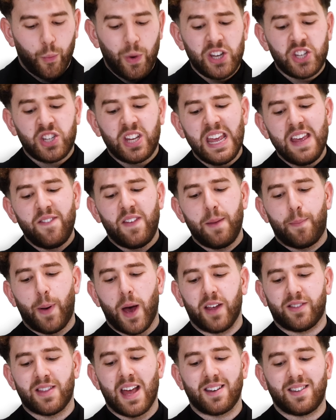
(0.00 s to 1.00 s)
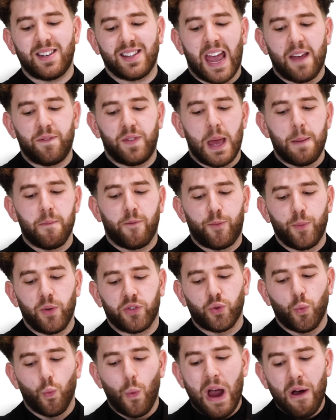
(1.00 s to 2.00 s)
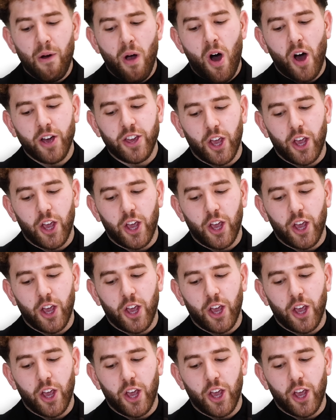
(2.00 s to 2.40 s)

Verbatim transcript: Which TV personality gave the infamous "Where are